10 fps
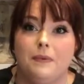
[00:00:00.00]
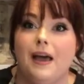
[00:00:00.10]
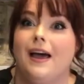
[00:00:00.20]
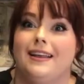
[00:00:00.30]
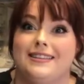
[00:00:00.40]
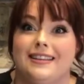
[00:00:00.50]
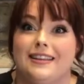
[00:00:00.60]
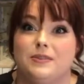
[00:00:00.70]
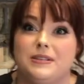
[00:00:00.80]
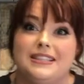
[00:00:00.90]
and I'll set that
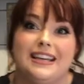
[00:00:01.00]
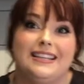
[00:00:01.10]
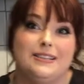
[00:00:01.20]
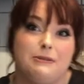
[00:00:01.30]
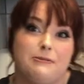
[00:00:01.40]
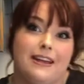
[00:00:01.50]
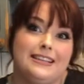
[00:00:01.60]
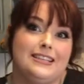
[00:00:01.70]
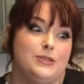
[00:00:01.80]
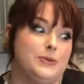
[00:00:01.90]
to one side until we're
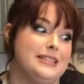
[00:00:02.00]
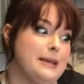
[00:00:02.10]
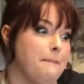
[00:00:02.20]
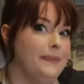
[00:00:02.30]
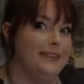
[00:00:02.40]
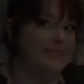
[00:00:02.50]
ready to assemble.